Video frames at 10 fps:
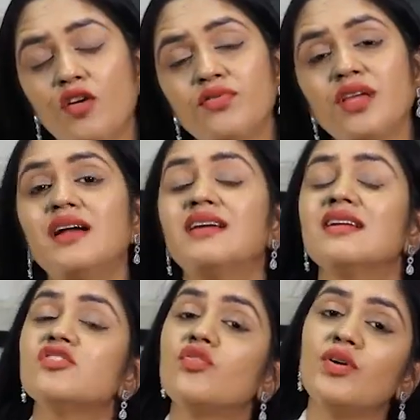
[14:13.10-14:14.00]
of that
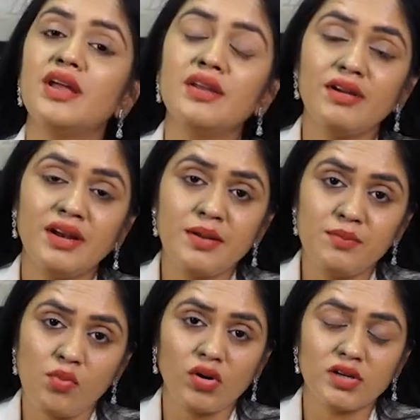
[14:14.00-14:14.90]
is very, very
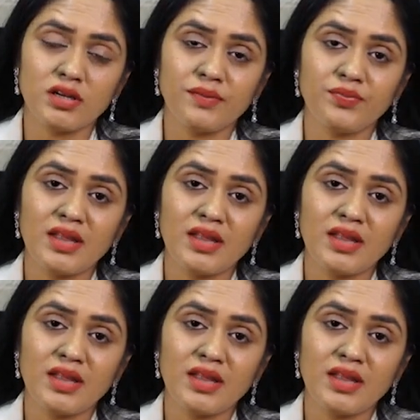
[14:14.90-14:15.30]
important.